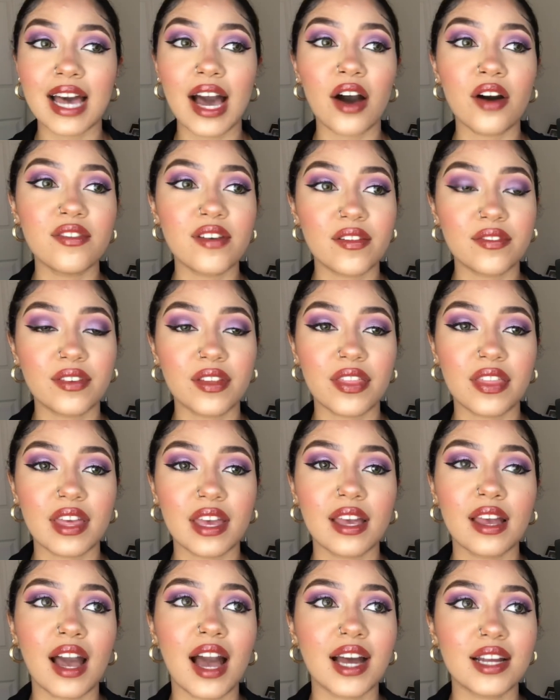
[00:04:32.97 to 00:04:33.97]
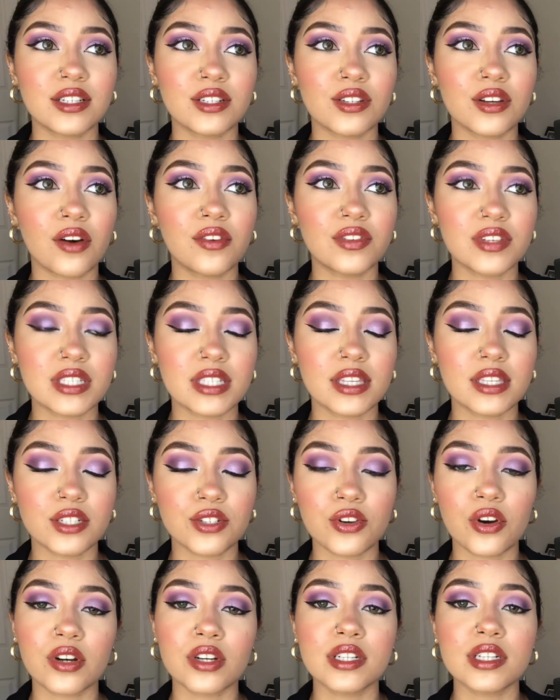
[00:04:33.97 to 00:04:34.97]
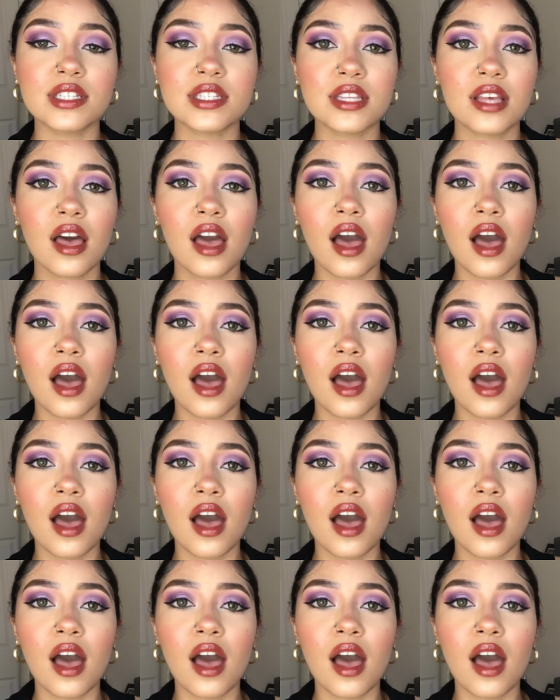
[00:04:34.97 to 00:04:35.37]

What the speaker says: out of everything, and obviously the joggers.